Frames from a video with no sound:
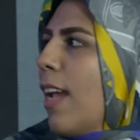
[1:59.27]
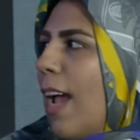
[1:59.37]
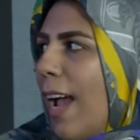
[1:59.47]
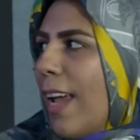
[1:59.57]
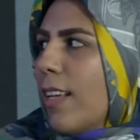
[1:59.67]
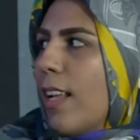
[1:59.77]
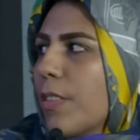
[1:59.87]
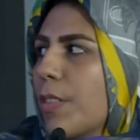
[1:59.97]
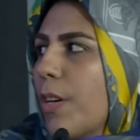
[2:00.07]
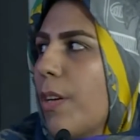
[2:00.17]
and
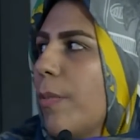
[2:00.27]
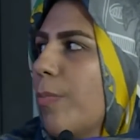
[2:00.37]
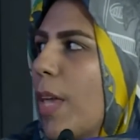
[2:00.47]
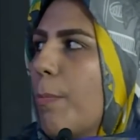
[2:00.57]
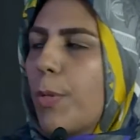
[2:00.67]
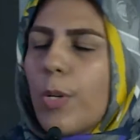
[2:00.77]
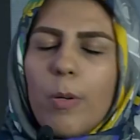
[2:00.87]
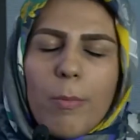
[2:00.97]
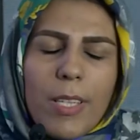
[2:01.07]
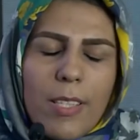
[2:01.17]
also a
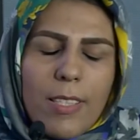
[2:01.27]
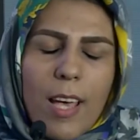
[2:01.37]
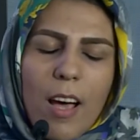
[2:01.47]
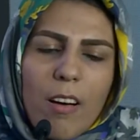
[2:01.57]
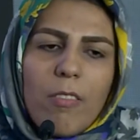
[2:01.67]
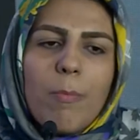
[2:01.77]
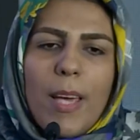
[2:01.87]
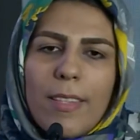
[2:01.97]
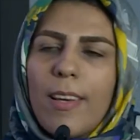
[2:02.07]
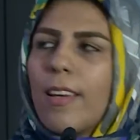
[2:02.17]
promise of
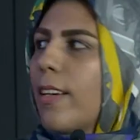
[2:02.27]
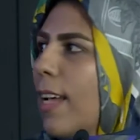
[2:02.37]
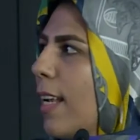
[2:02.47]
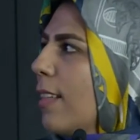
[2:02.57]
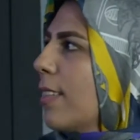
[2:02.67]
better health